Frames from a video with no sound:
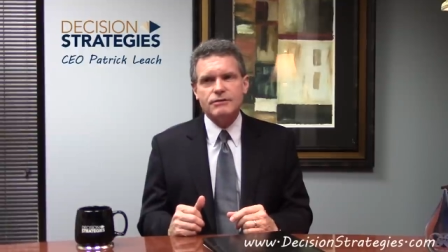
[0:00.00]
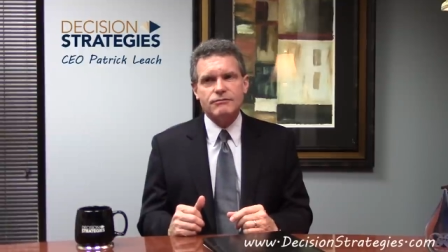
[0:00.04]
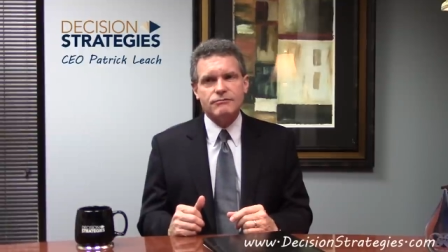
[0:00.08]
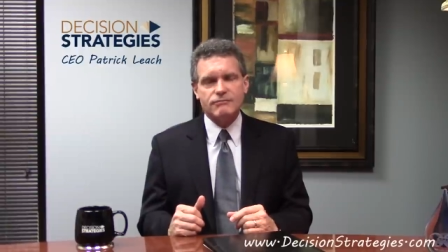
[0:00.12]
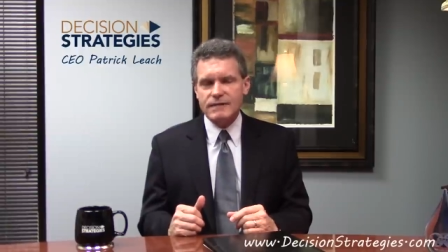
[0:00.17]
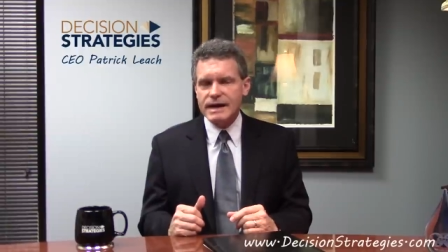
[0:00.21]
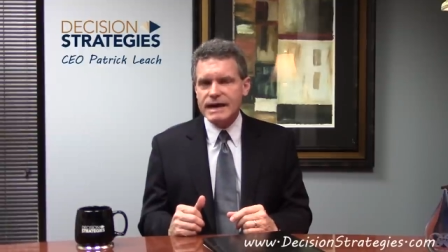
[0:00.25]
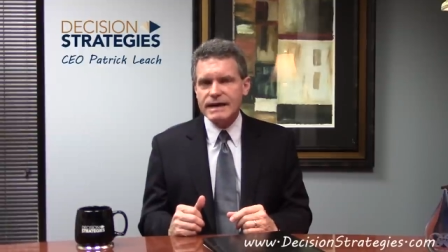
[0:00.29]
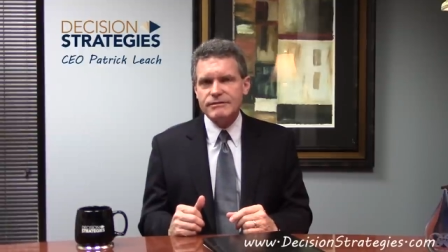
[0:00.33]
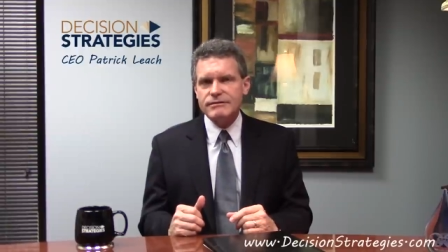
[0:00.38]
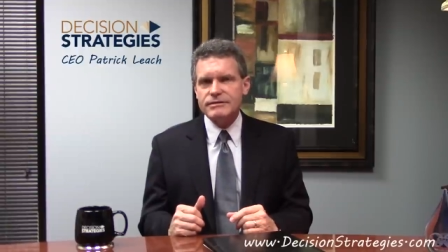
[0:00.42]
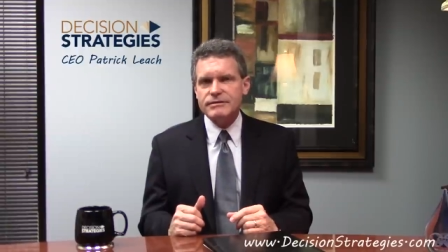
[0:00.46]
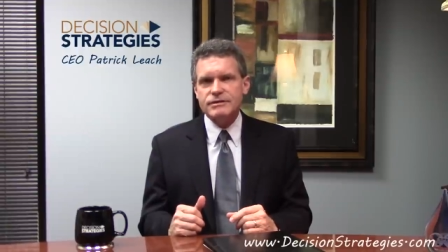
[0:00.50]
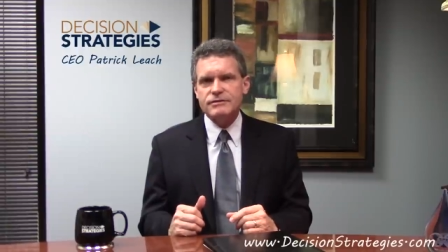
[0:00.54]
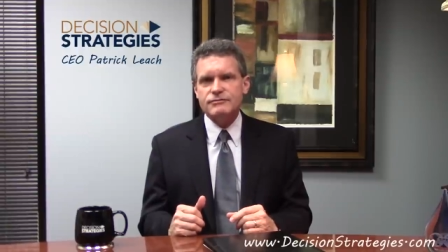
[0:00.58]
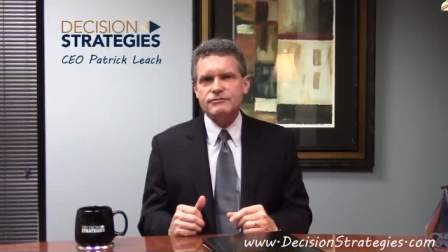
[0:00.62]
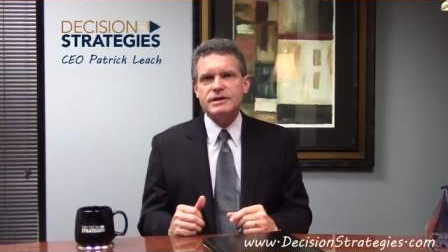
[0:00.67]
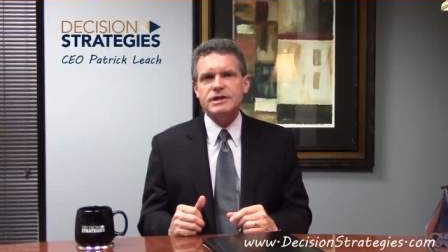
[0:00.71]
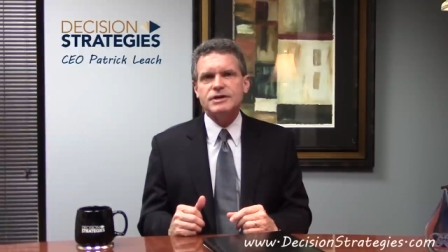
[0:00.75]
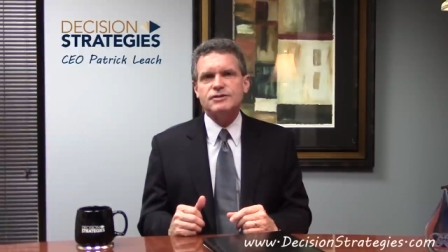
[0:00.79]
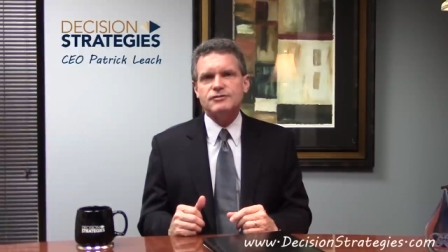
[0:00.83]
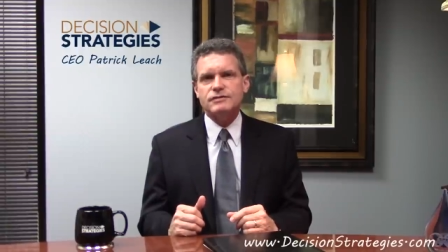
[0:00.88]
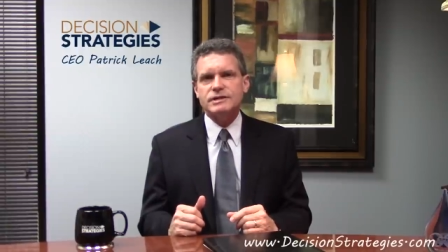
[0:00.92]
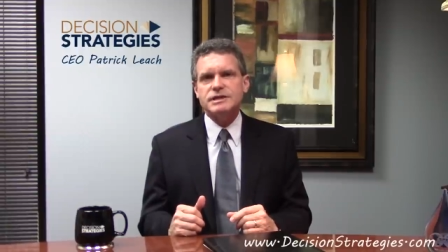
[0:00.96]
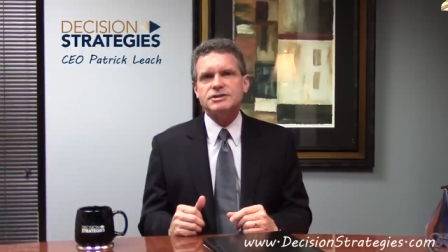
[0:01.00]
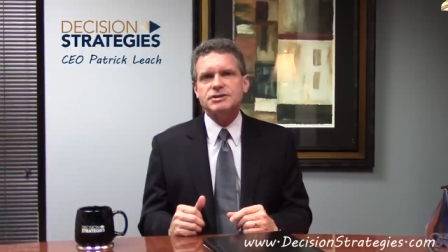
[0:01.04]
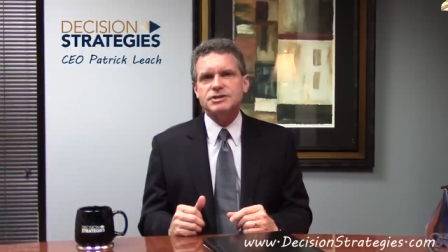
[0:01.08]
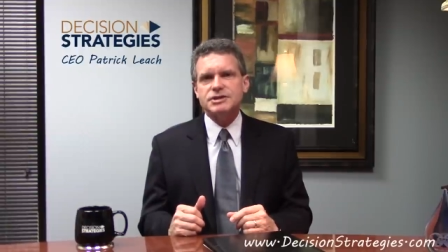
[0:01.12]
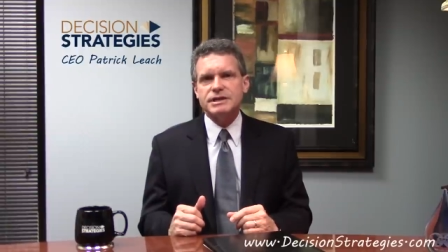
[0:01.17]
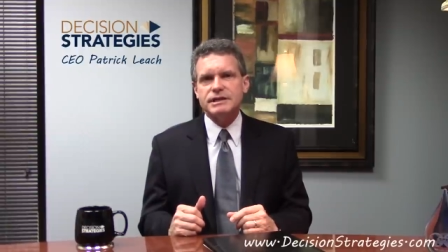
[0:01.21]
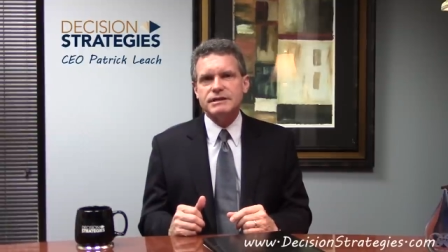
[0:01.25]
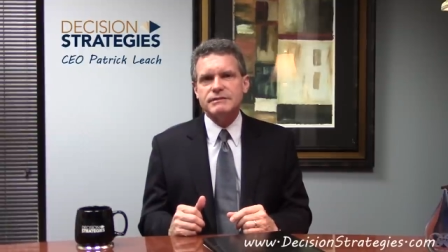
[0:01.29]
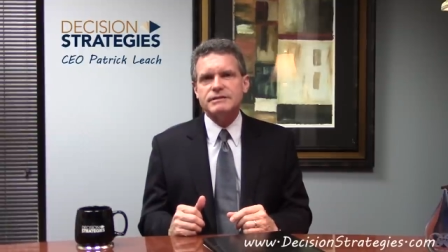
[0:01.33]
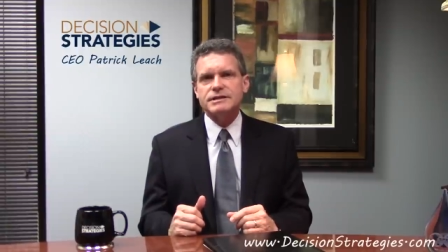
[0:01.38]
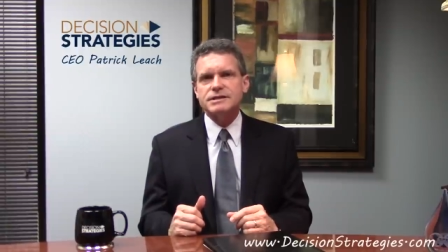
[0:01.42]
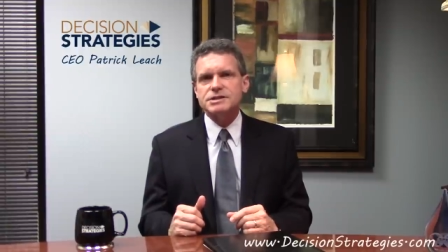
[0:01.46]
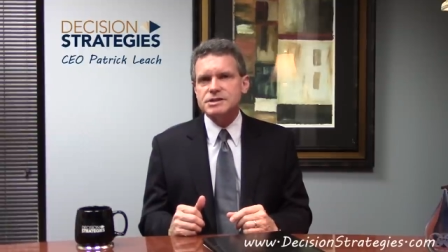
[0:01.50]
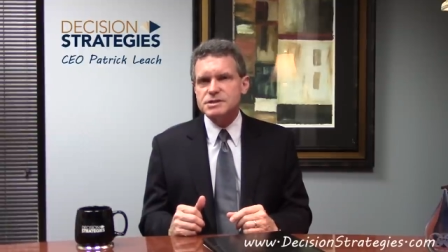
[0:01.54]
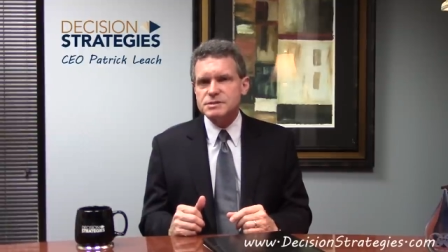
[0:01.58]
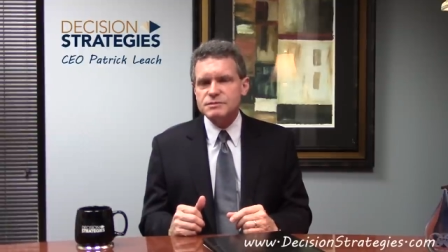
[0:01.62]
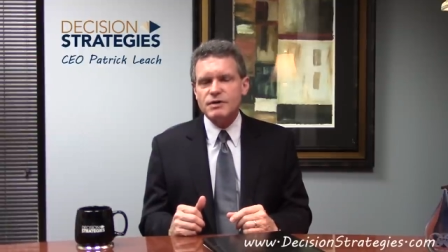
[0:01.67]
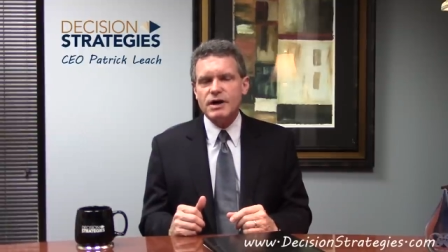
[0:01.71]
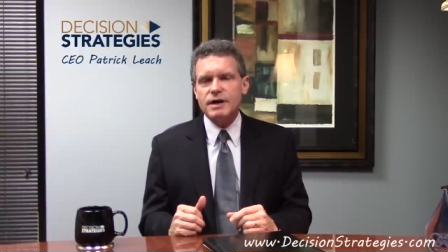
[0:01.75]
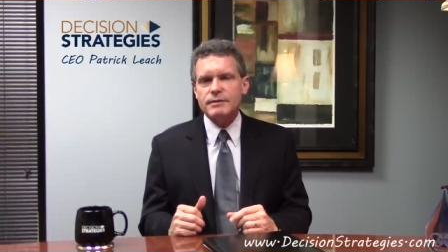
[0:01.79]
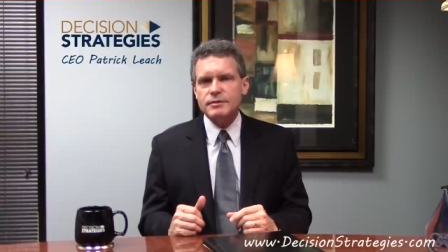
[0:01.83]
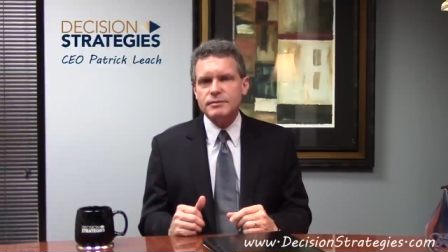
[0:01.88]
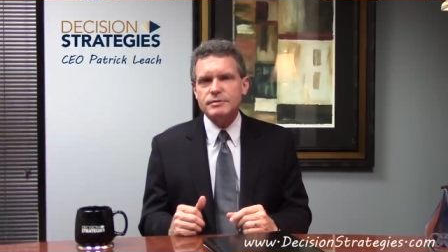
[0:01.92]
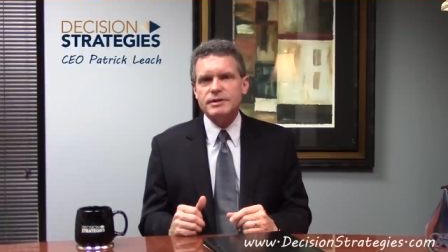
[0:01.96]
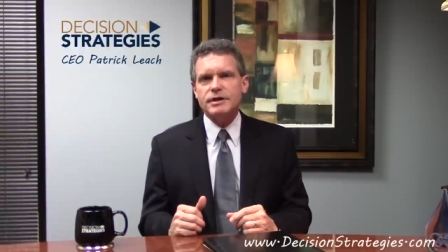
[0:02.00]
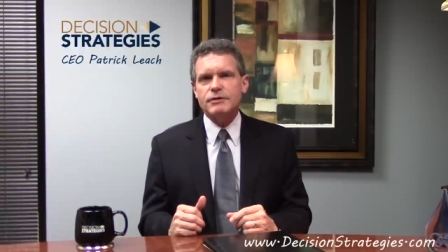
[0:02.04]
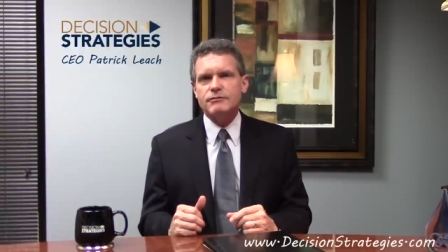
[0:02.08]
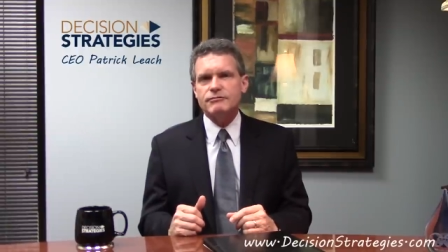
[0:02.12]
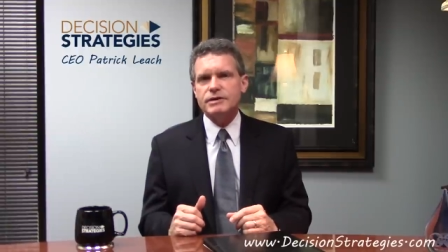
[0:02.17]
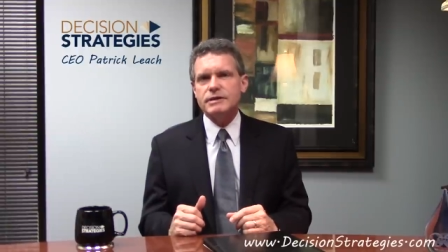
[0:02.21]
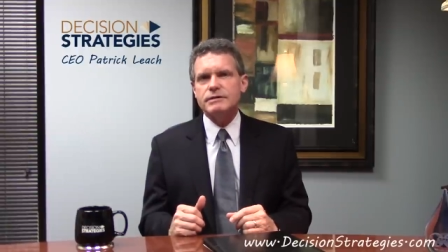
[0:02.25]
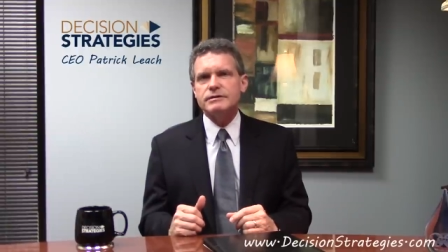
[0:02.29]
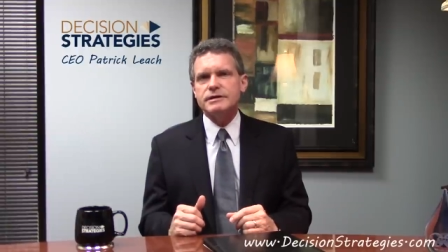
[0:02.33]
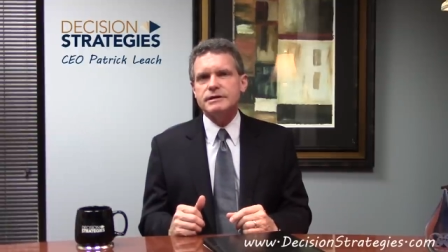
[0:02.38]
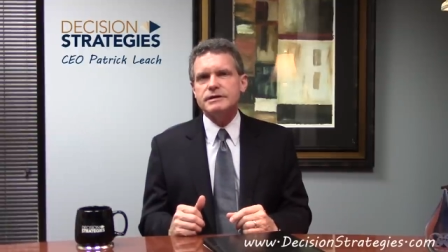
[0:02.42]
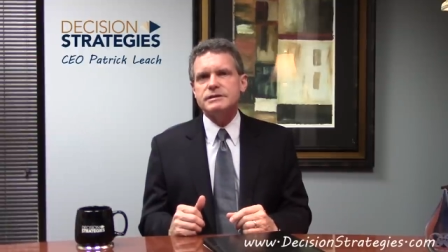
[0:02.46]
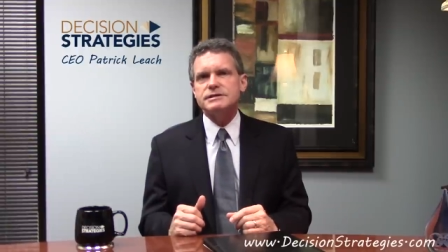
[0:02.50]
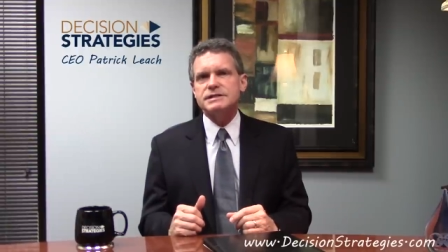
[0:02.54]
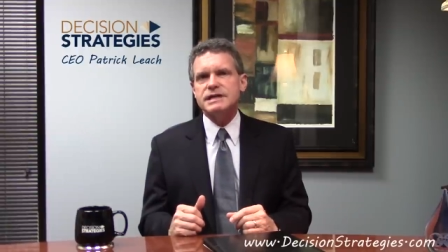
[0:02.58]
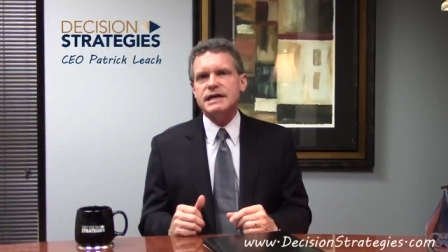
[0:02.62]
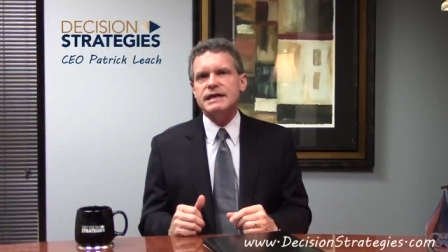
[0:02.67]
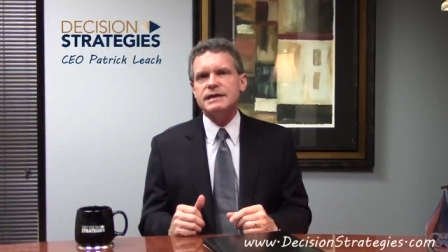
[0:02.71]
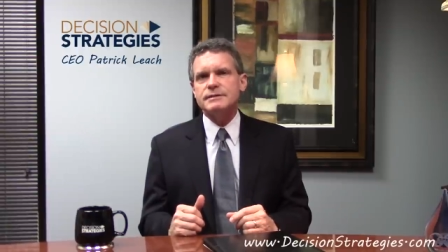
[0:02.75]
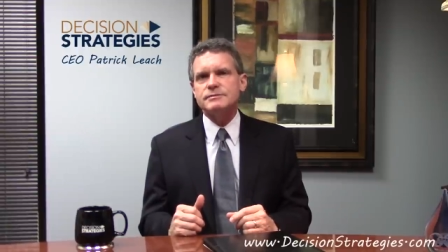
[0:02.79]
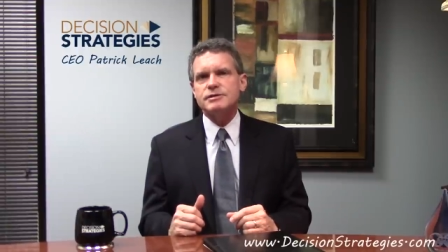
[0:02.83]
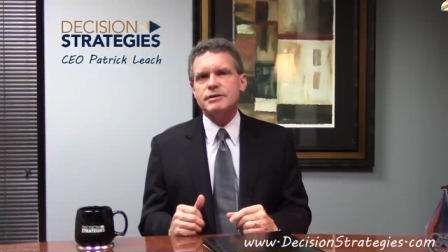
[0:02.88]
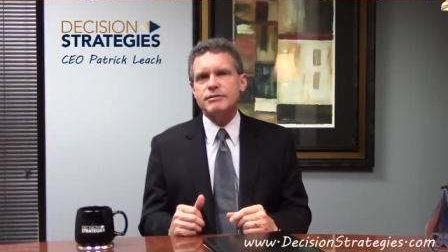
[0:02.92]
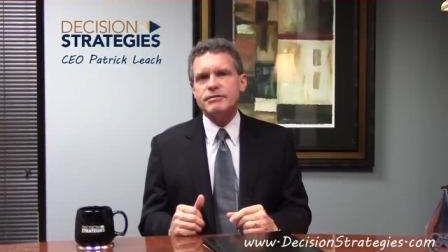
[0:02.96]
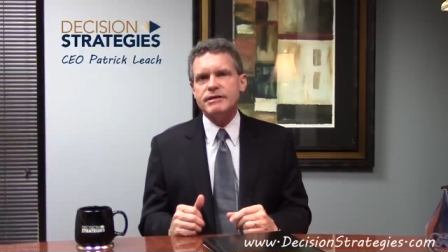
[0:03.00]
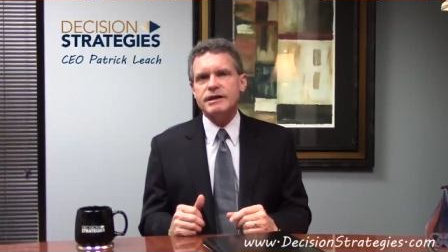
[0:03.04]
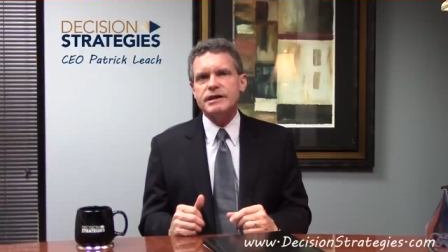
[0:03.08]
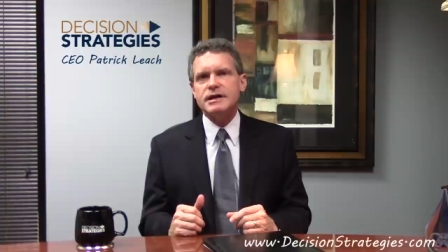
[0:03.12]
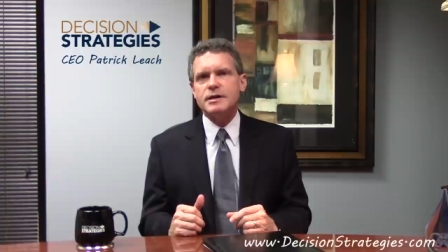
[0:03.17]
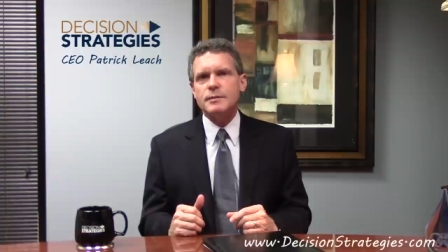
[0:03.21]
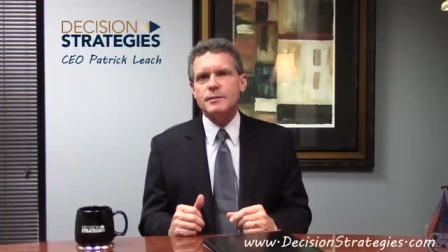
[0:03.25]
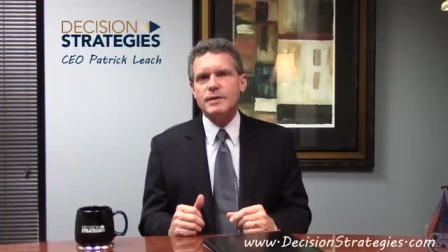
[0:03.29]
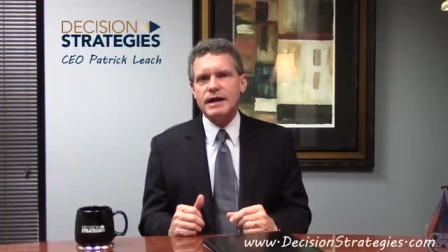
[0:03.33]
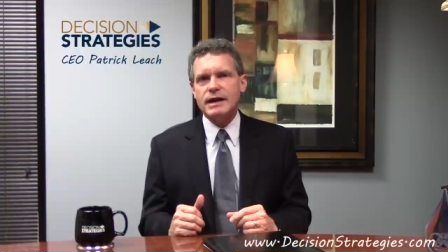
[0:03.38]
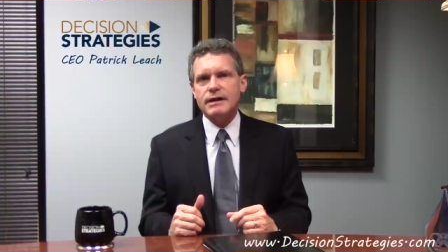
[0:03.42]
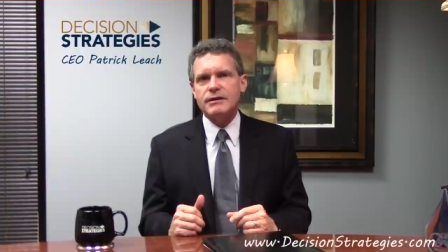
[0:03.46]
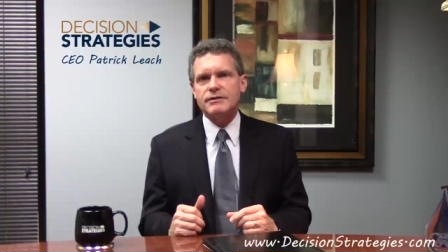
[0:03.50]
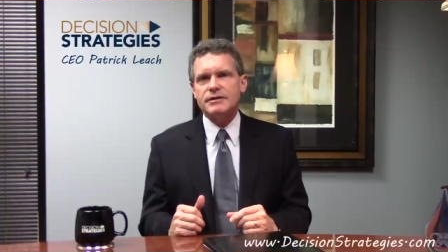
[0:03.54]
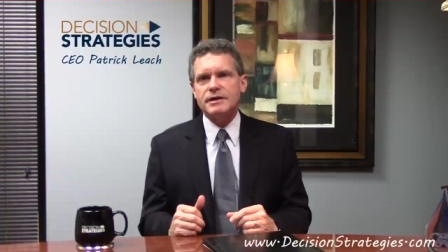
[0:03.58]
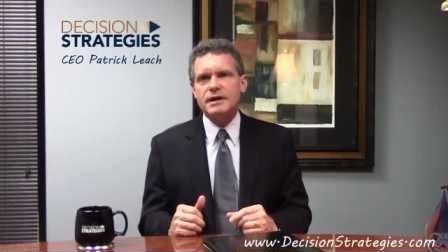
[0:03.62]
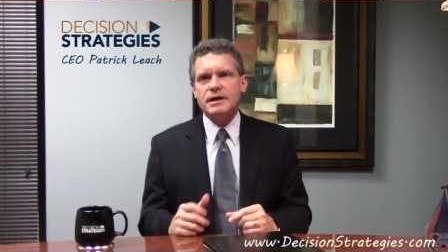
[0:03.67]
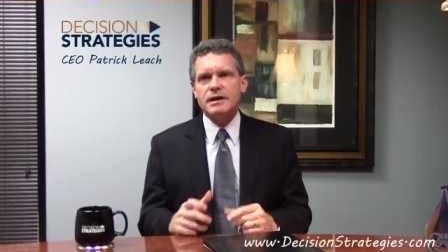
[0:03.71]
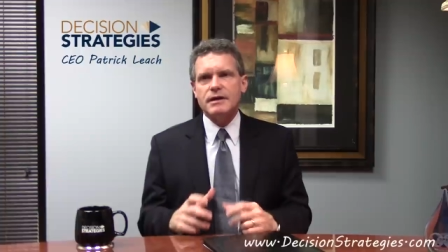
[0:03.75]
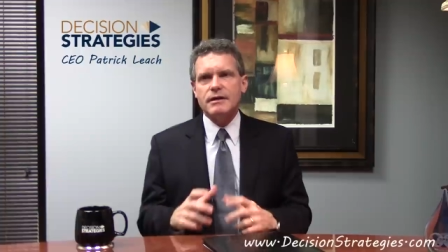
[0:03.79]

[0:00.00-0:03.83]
rather than retrenching, this is probably a really good time to think about